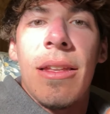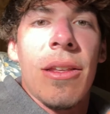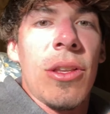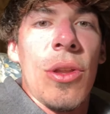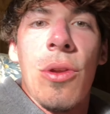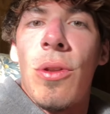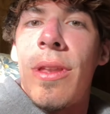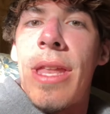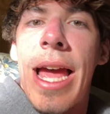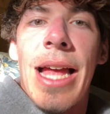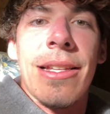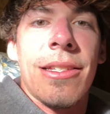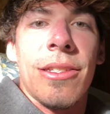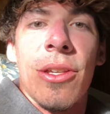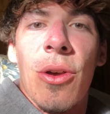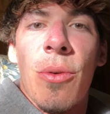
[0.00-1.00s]
Dude,
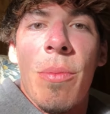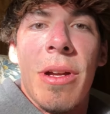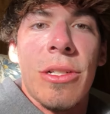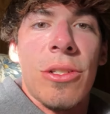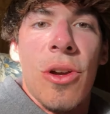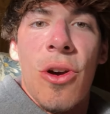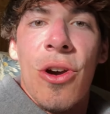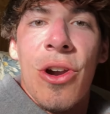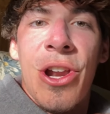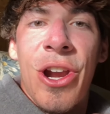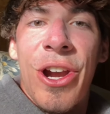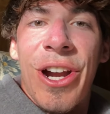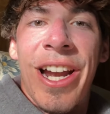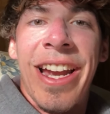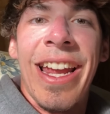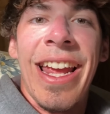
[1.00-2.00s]
that's so much harder.